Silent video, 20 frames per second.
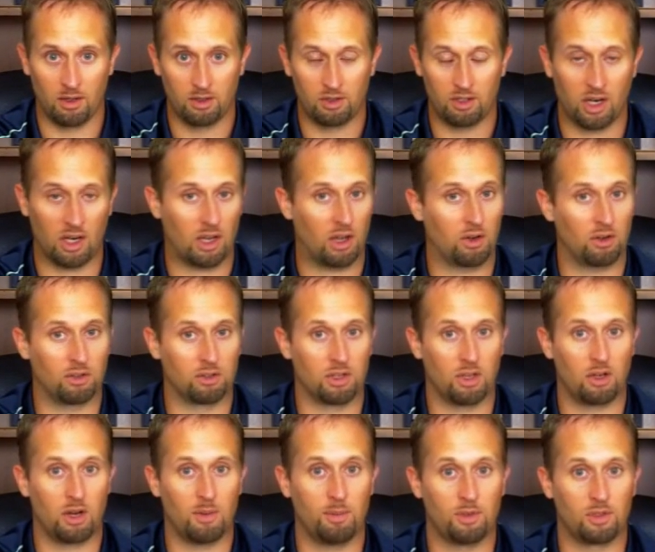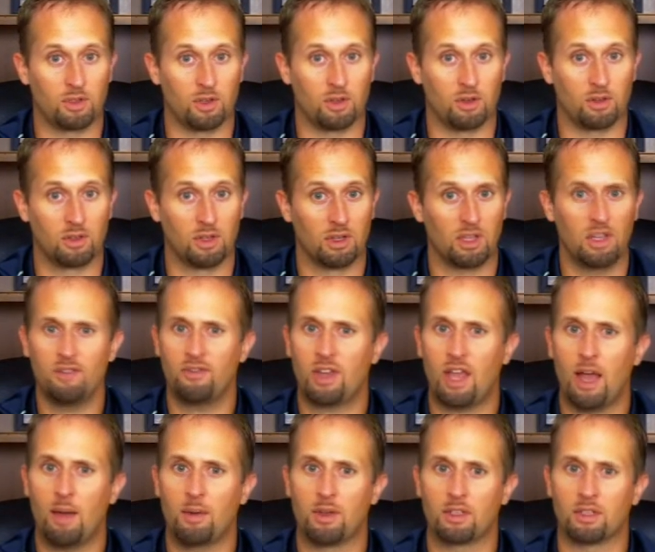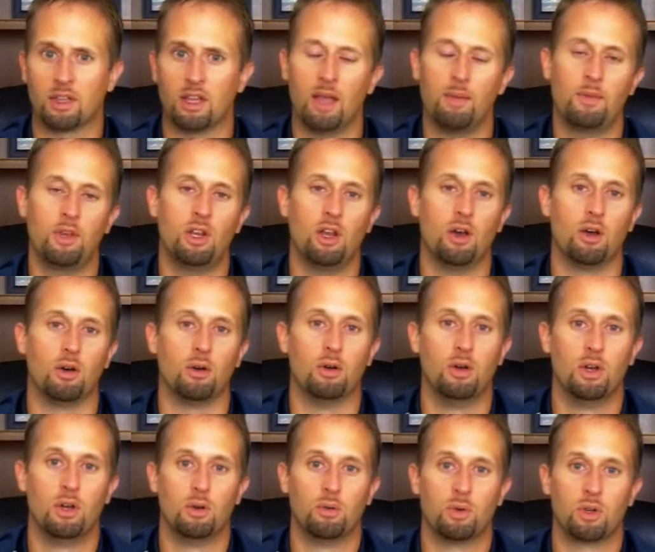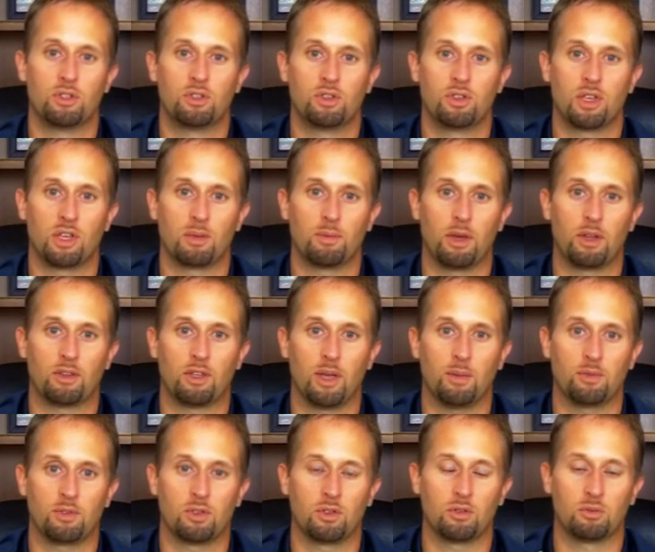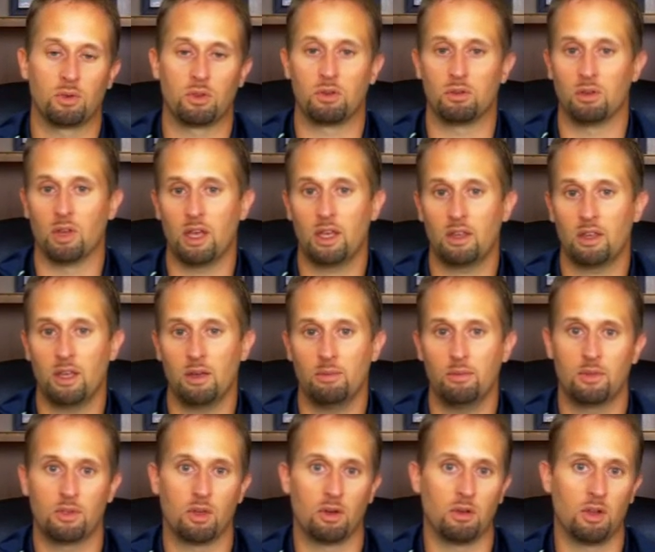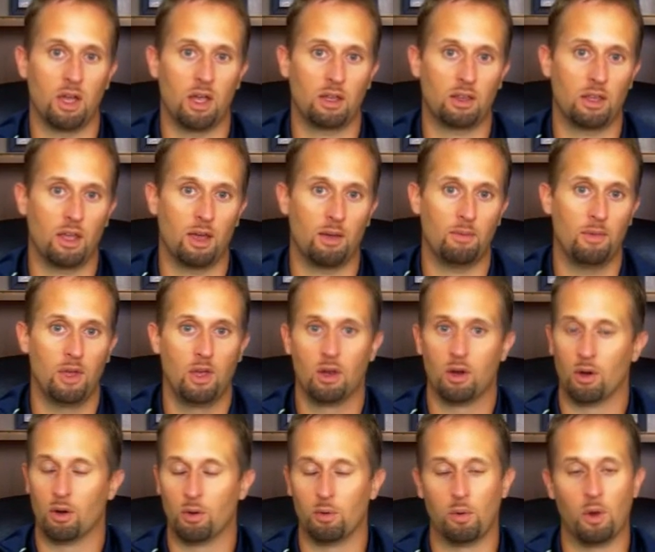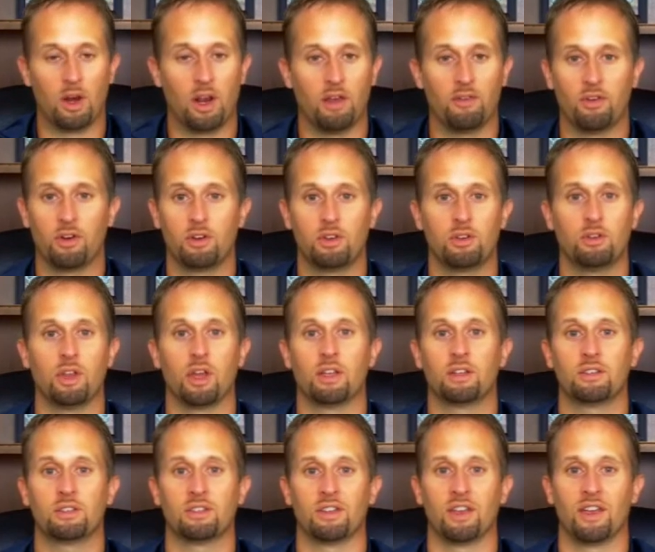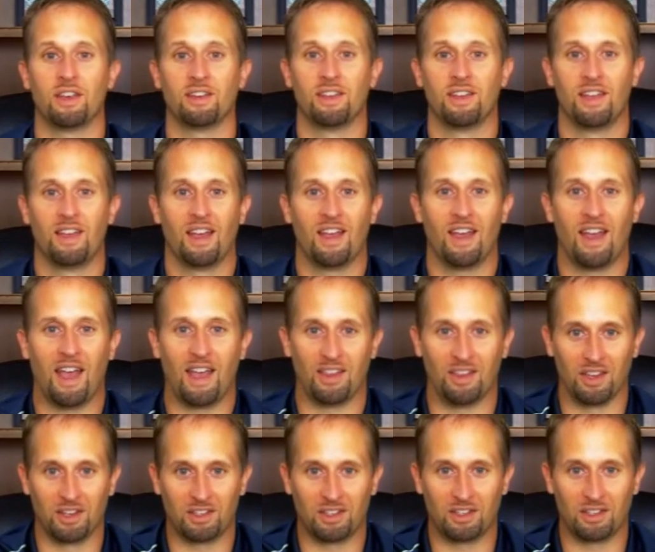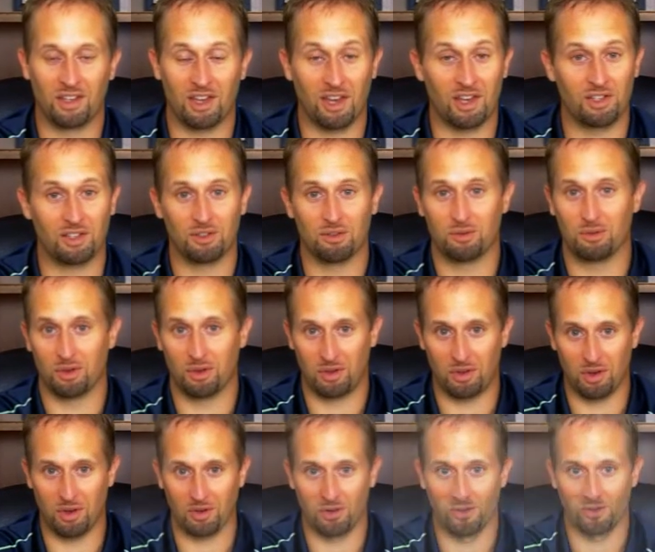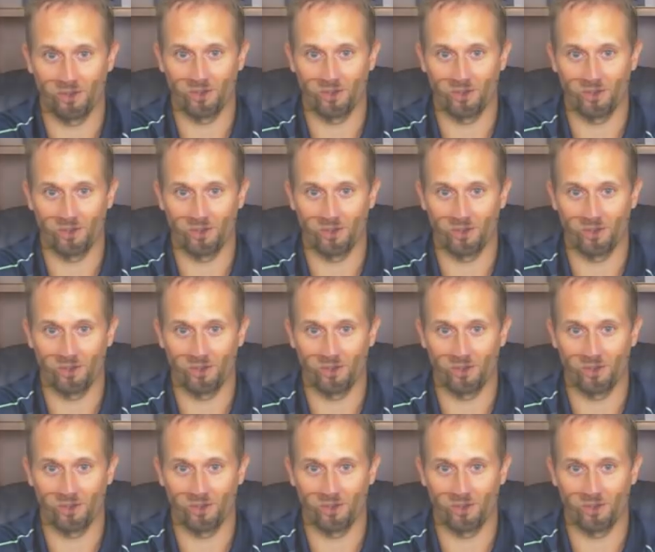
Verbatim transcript: Check out those other episodes. Leave comments. Let me know what you think about the episodes, whether you like them, don't like them, or whatever you'd like to say. I'd like to engage with you.